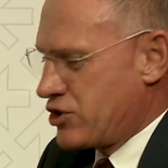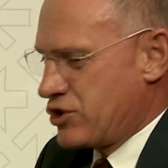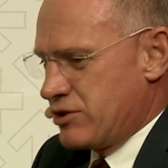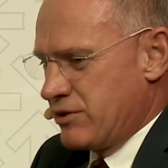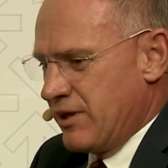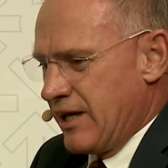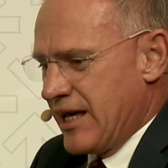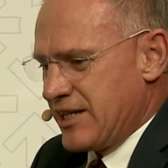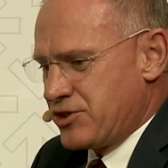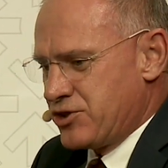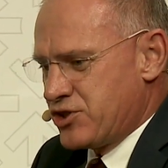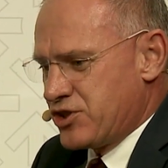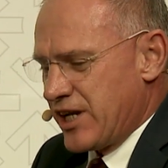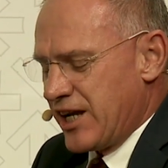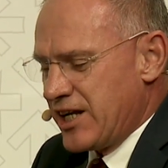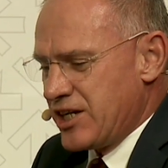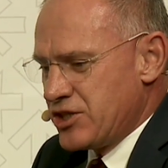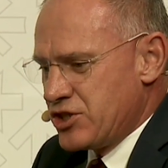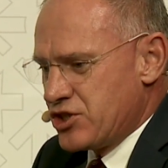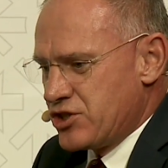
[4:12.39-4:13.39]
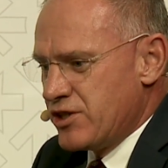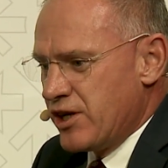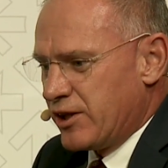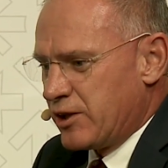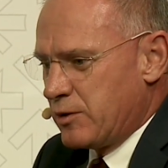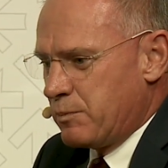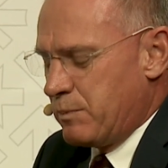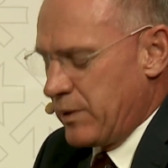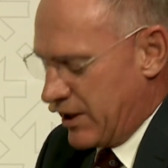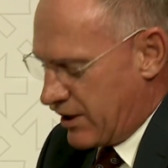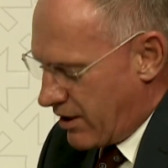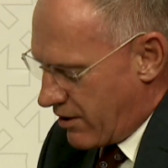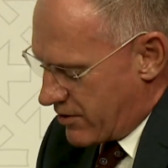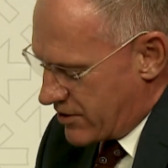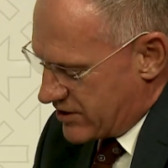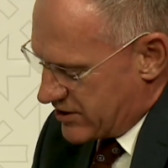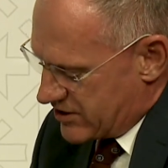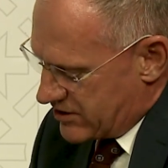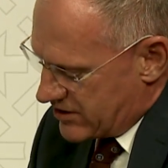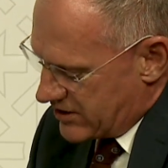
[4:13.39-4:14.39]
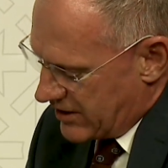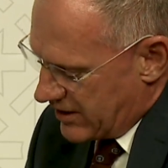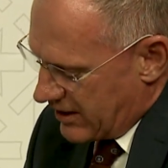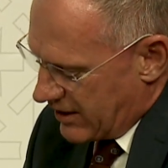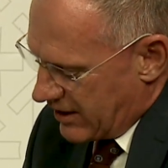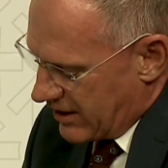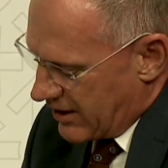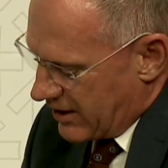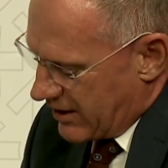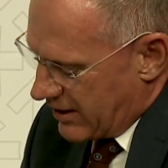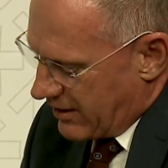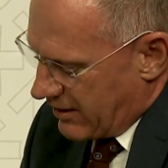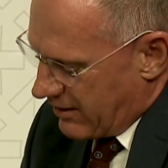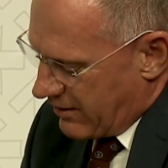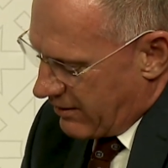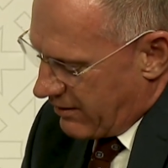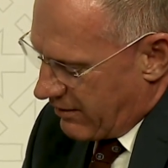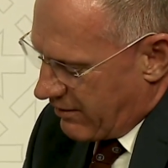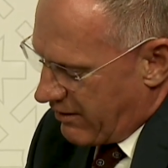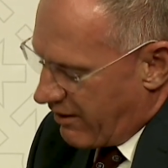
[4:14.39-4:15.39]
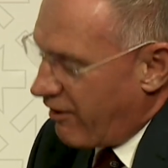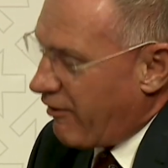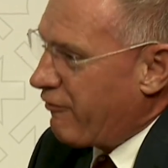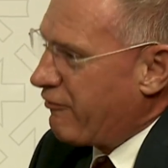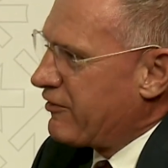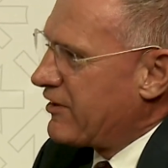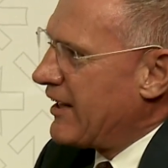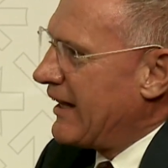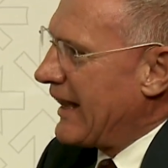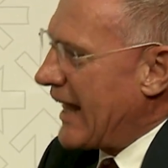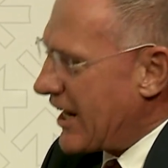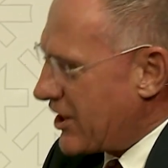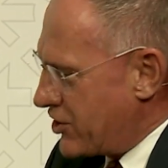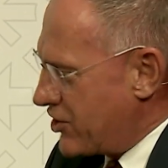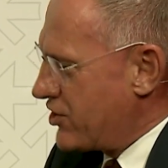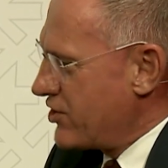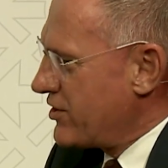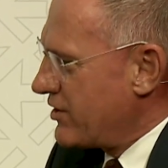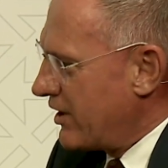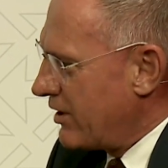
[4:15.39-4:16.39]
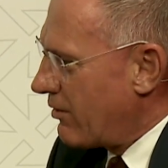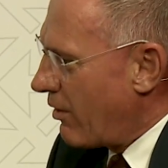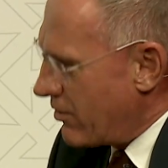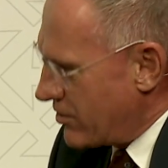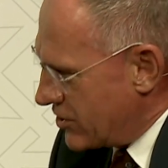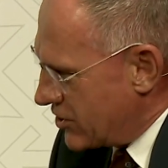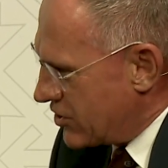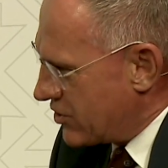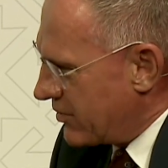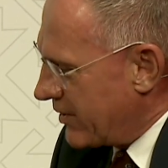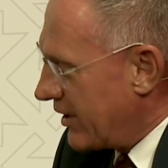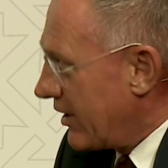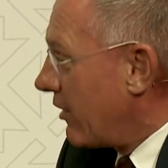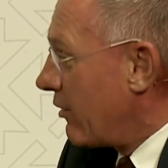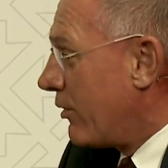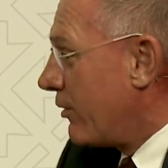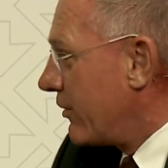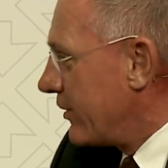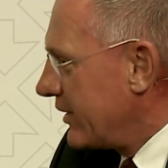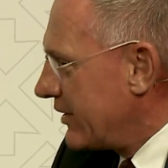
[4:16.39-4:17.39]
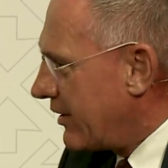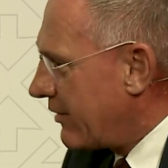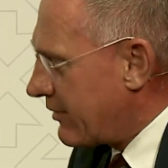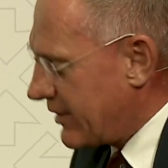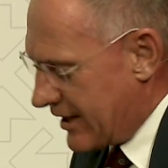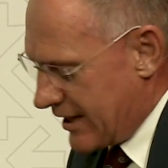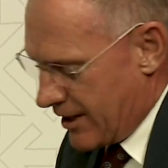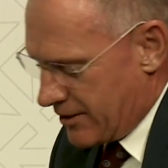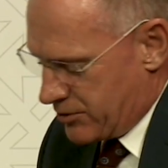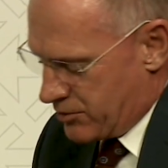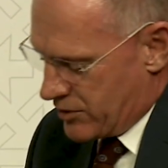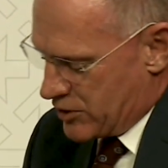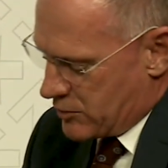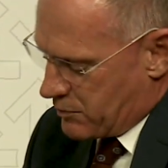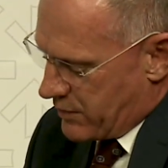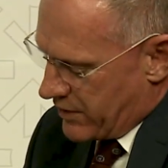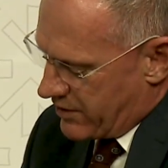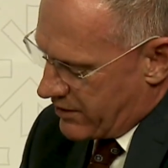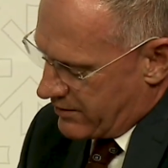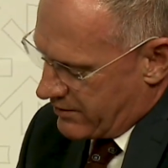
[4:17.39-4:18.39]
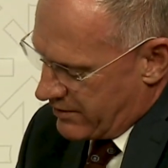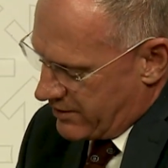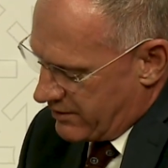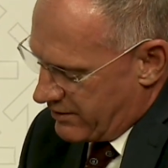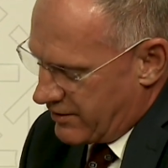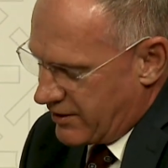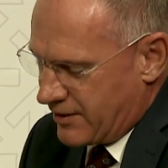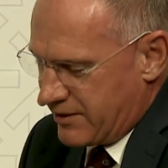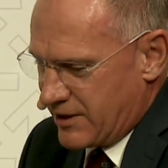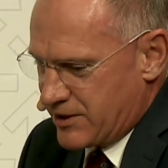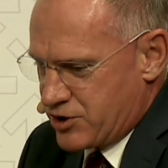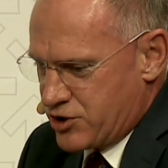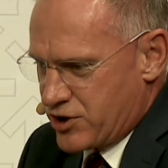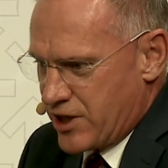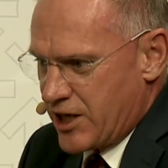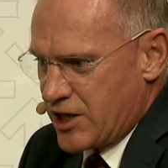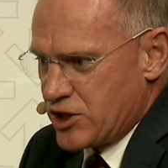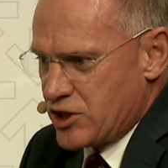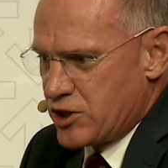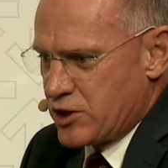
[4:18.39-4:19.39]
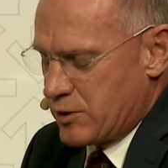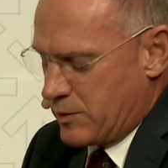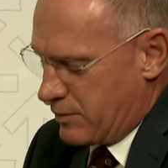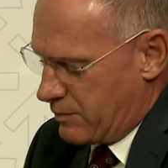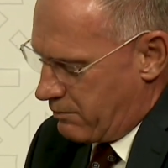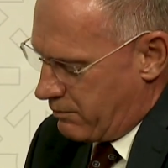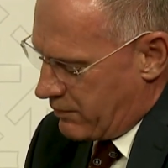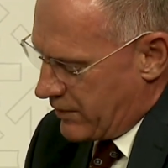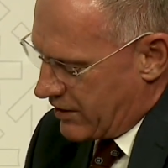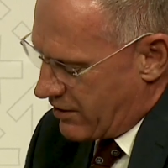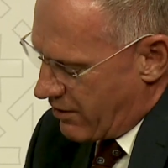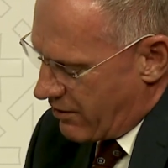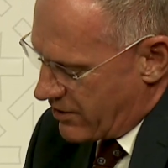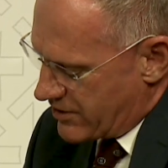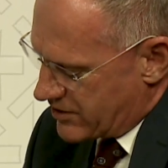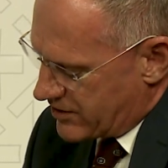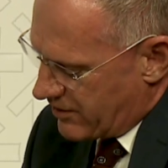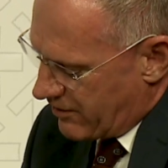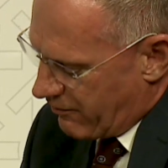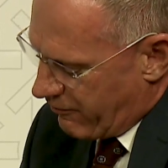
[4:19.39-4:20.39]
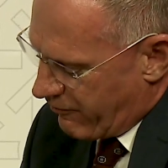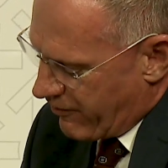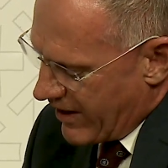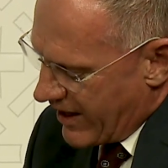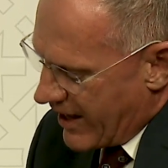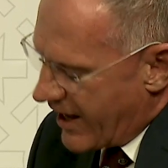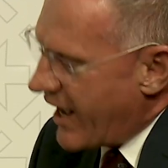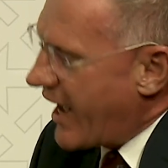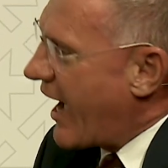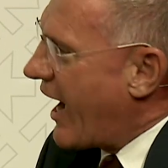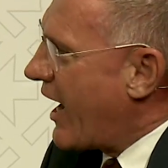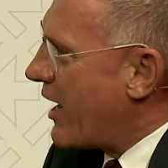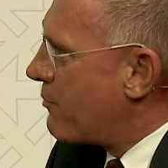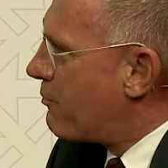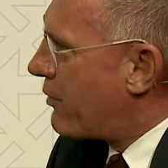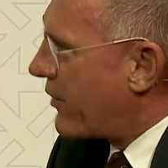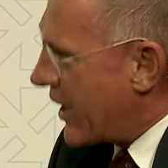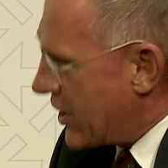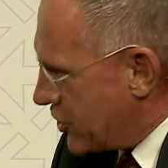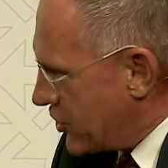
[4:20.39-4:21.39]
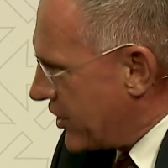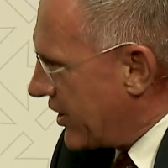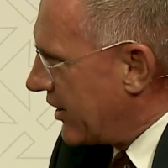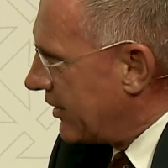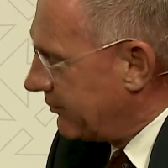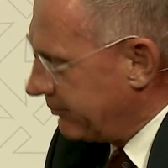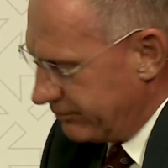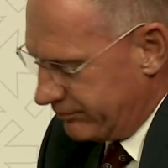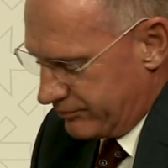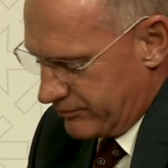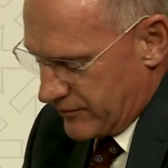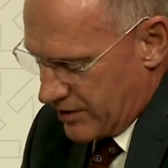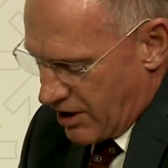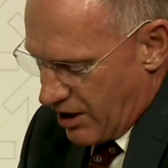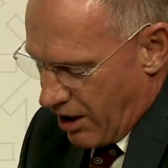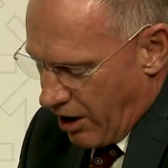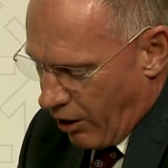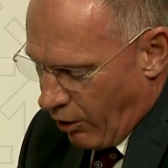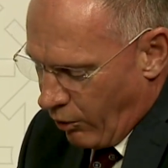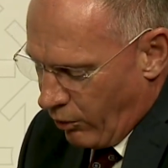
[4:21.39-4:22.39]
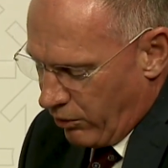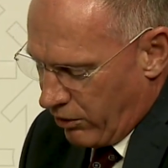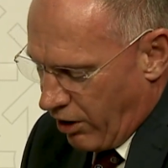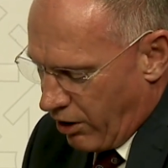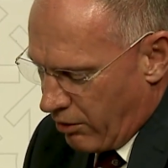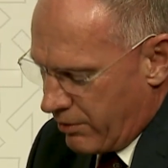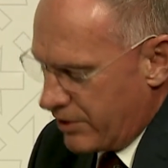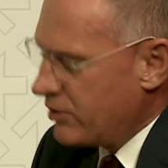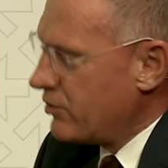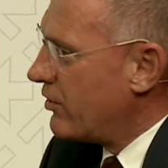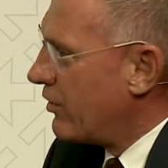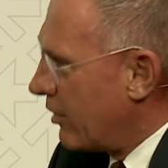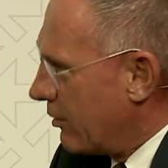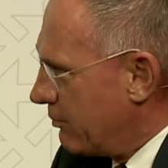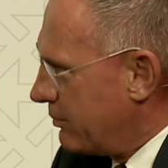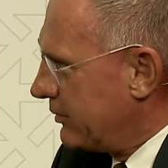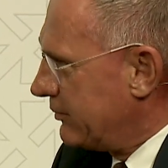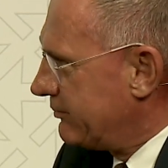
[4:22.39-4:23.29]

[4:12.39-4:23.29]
has changed, not because of the election in Austria or in our countries. It has changed because of high pressure all over Europe.